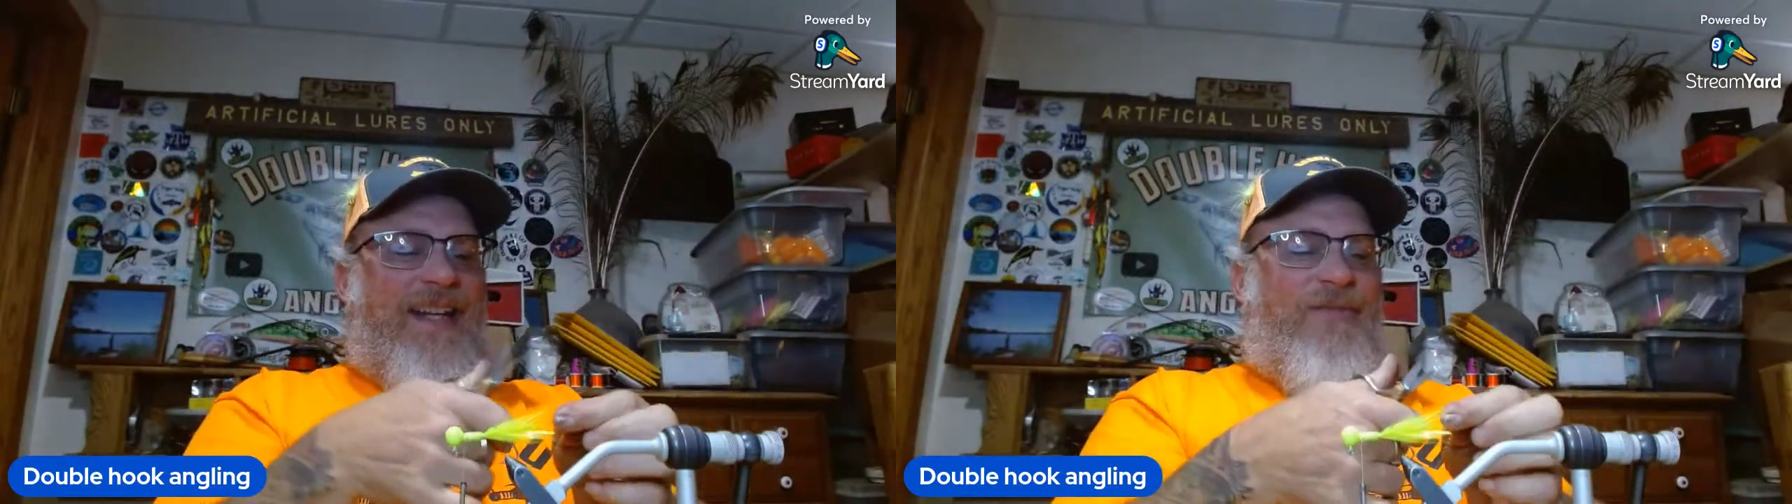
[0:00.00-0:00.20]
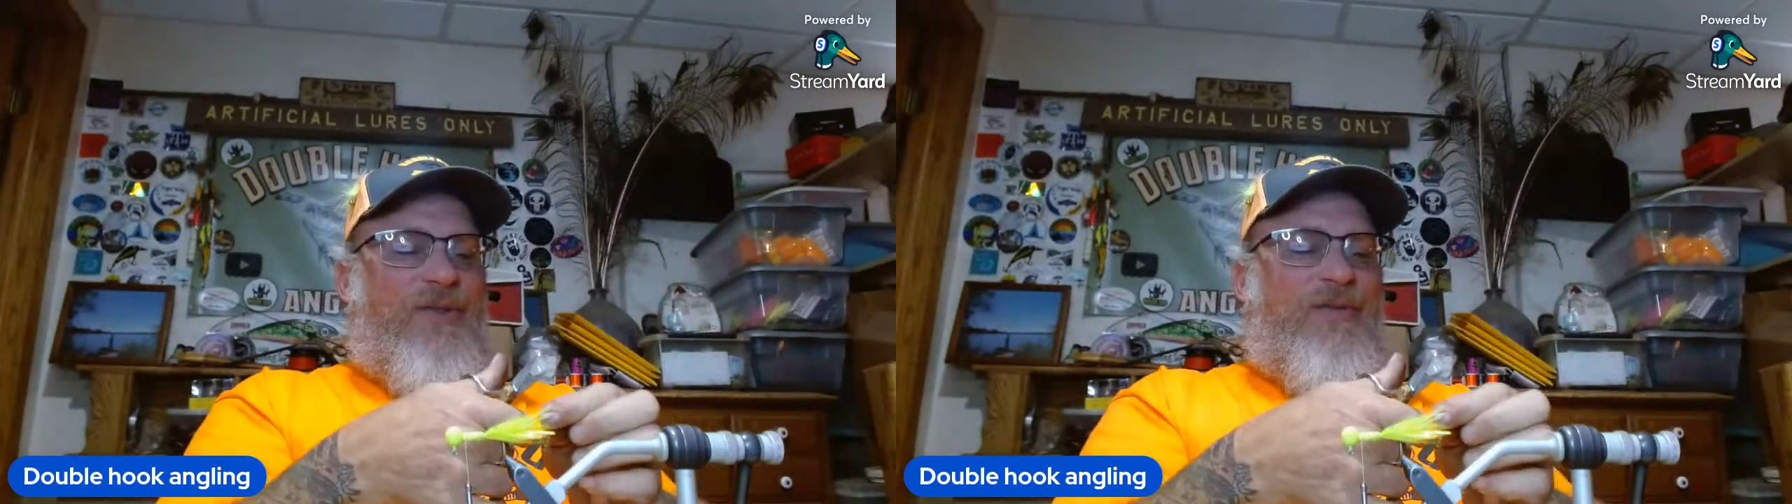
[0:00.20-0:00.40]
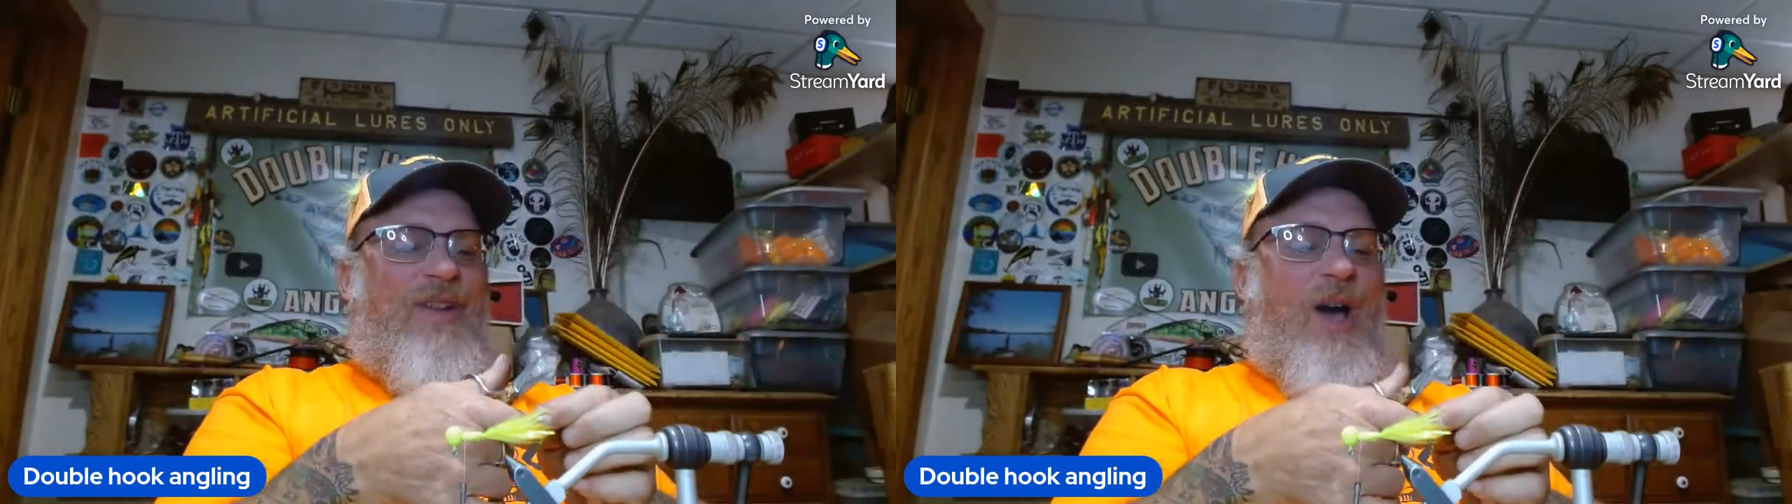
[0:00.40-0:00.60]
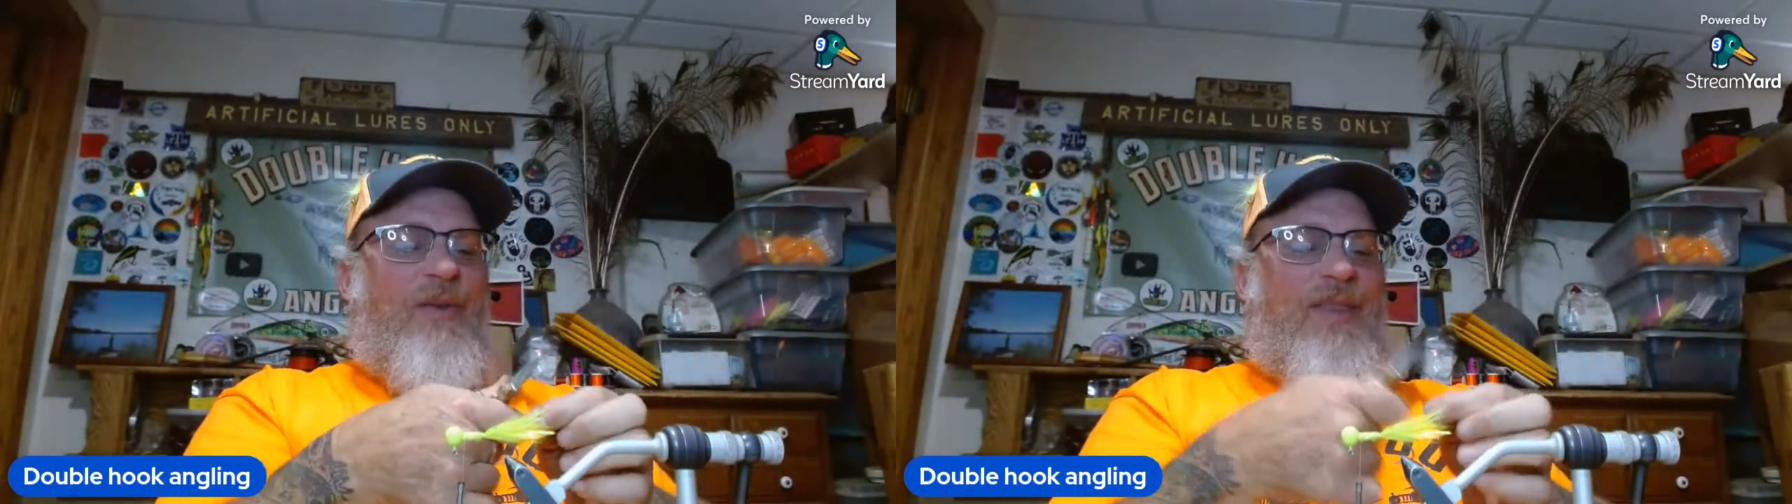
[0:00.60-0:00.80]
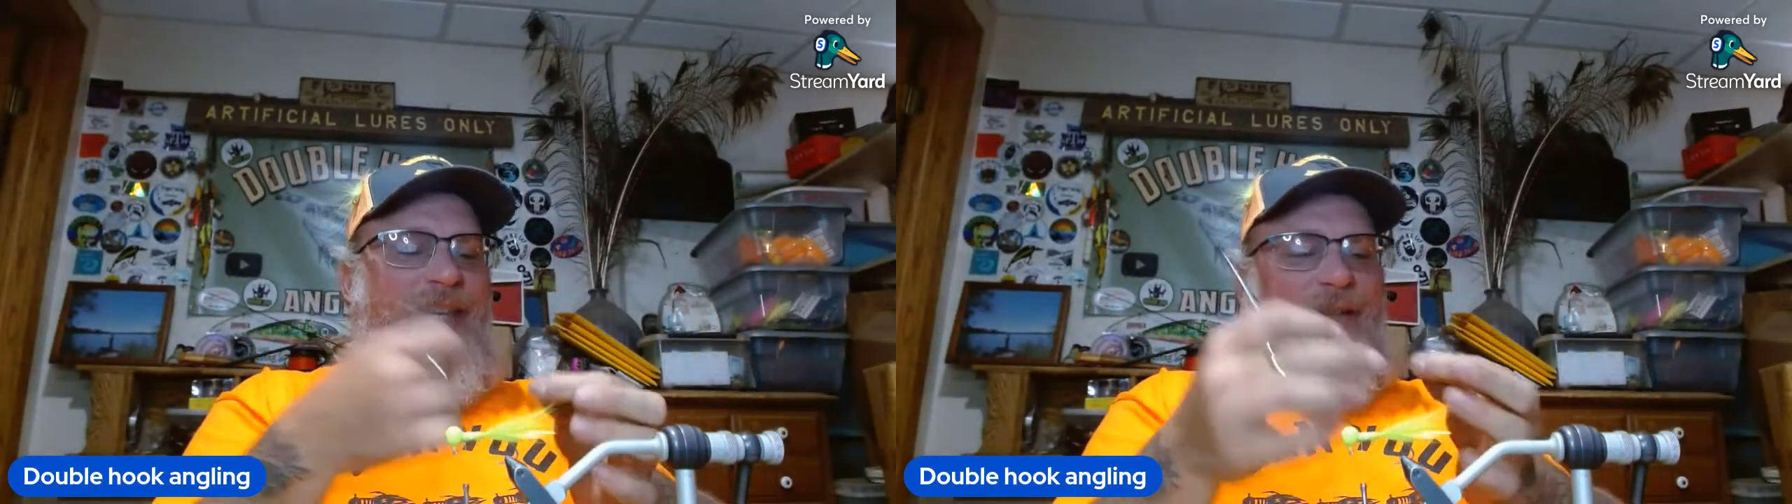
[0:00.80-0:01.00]
If you know
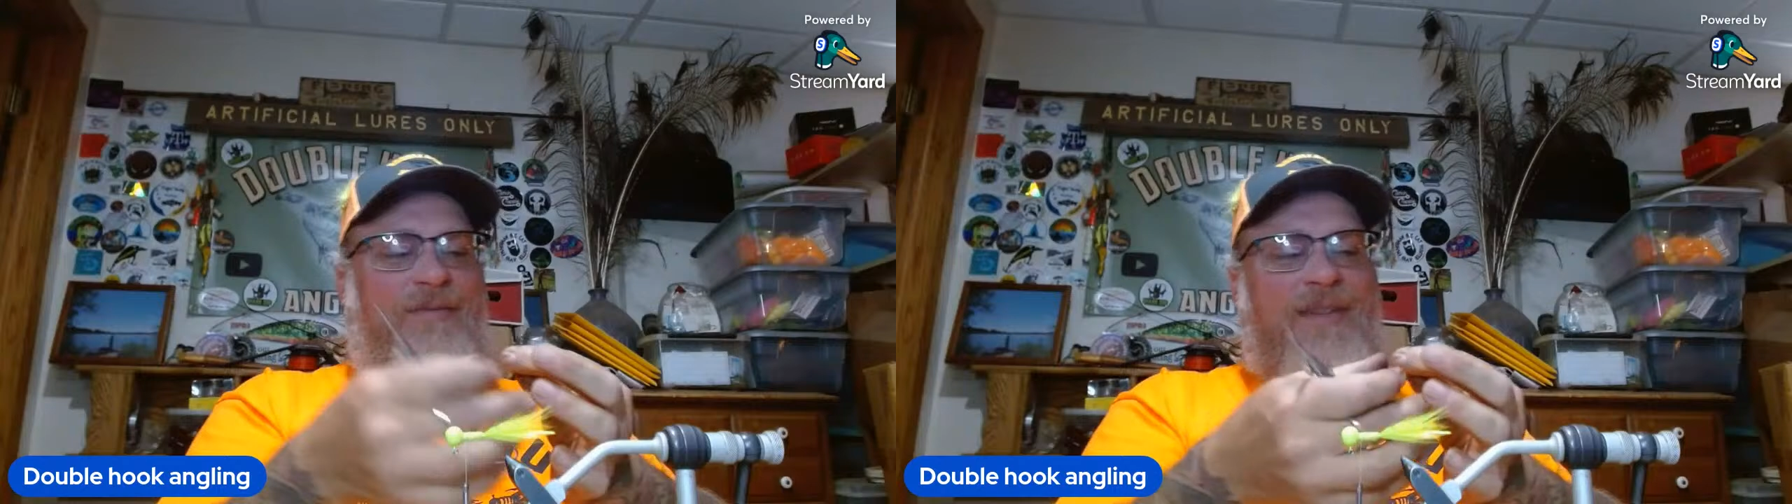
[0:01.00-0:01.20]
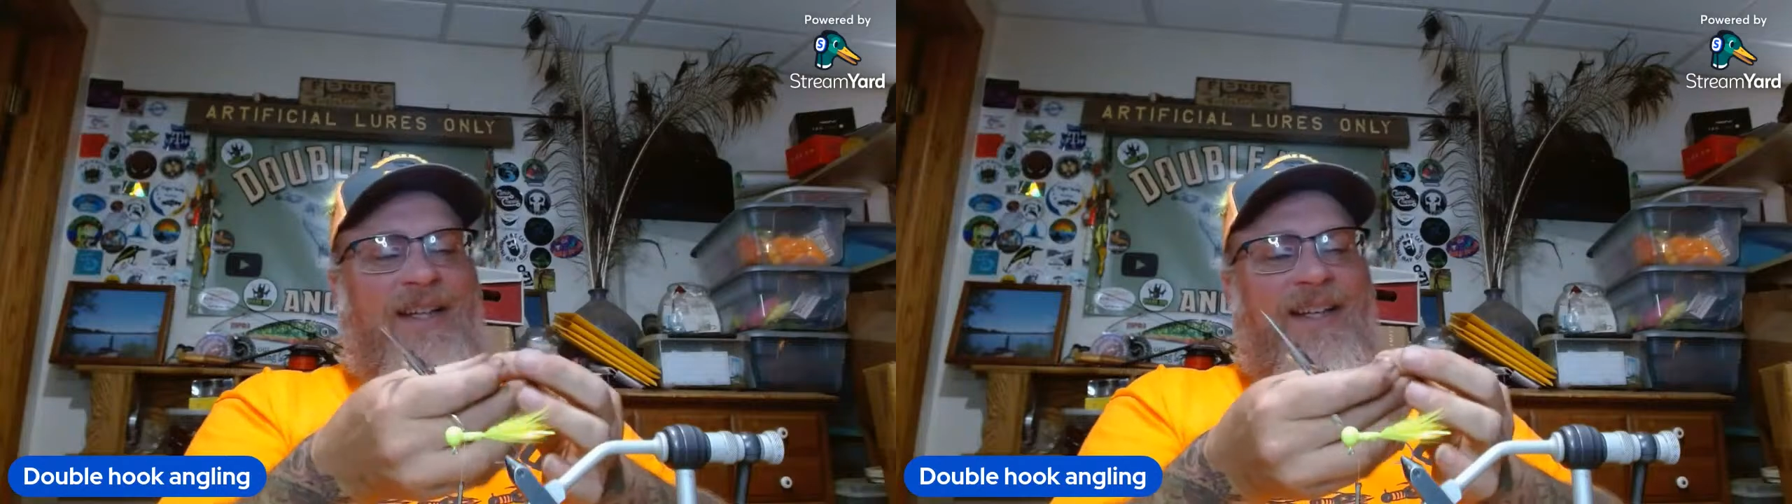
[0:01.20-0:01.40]
them,